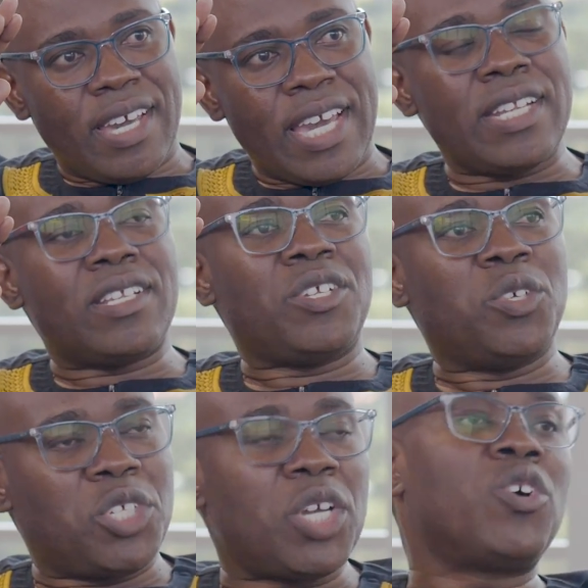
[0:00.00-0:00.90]
and
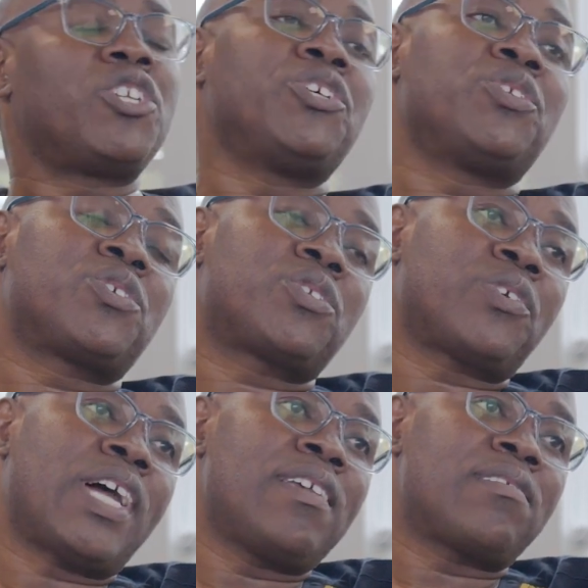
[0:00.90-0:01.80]
UJ continues to
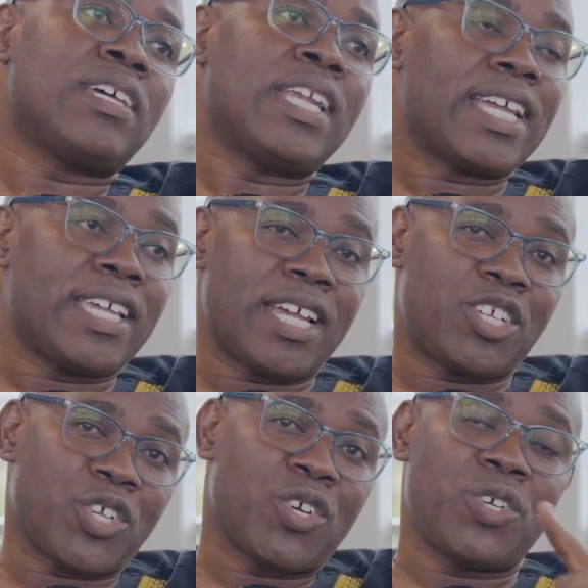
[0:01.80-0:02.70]
rise. And I can
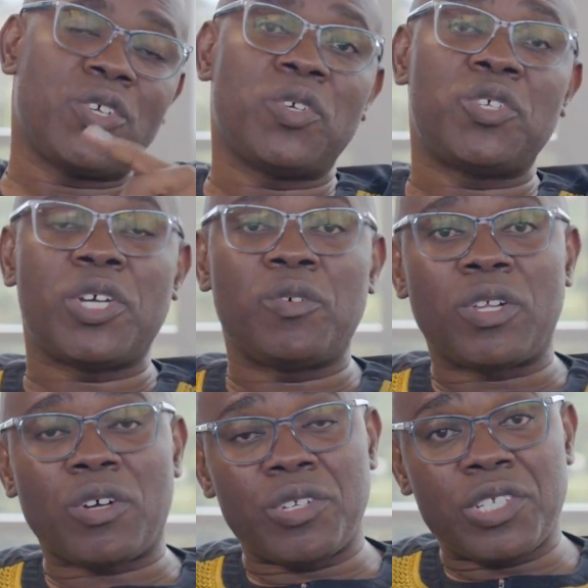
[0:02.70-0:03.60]
assure you, UJ
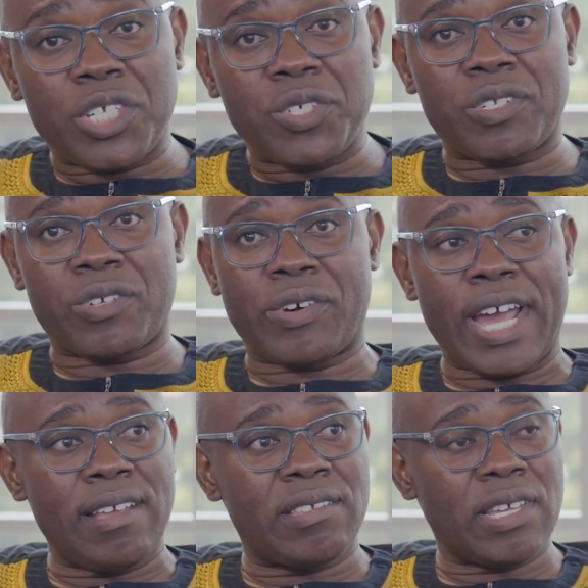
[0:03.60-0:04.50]
will continue to
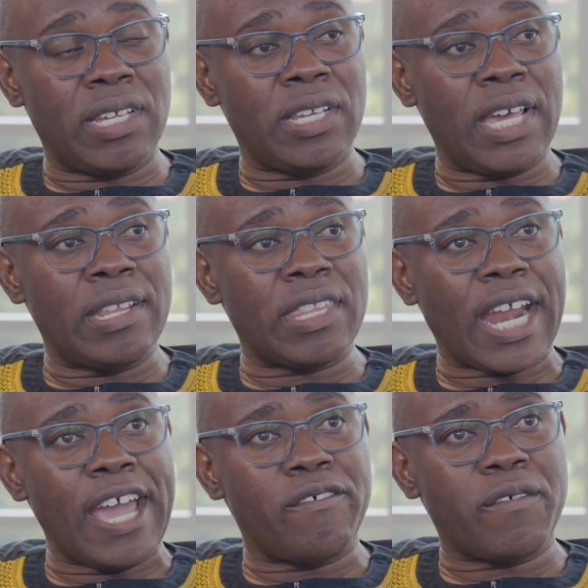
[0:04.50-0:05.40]
rise and
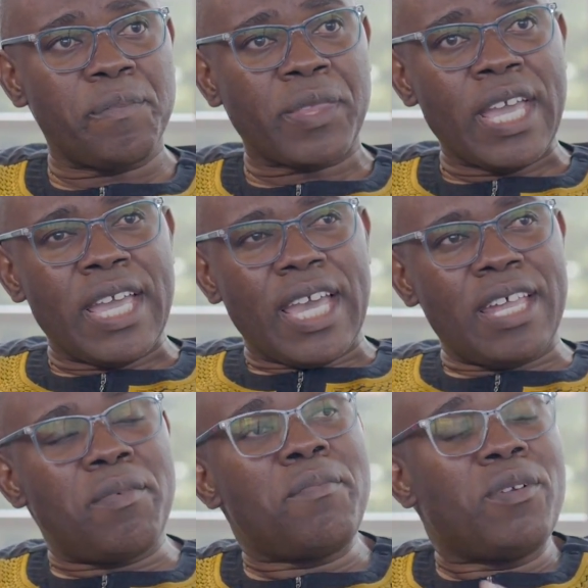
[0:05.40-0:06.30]
thrive.
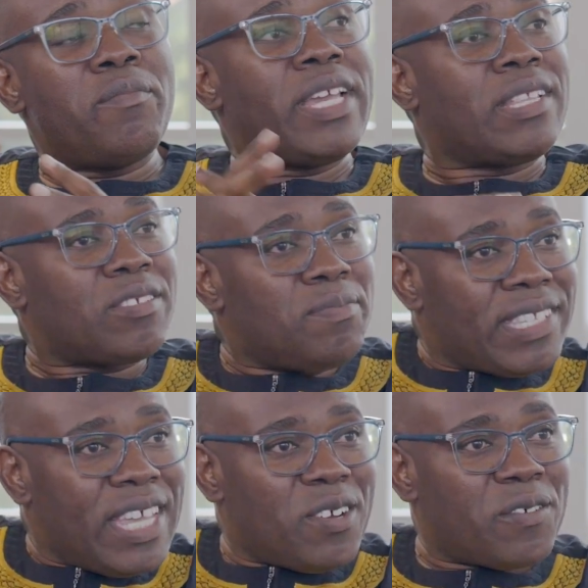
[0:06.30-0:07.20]
And people make this
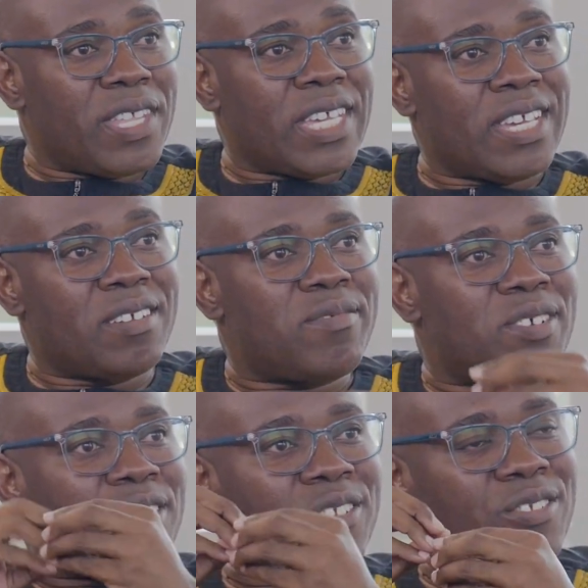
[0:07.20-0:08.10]
mistake of thinking
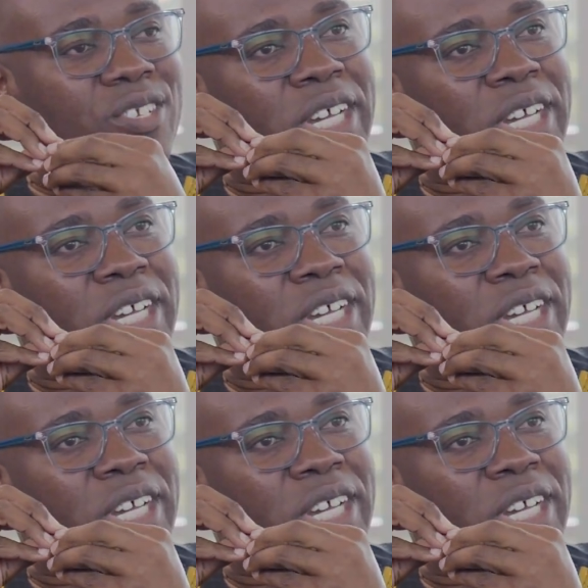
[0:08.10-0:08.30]
because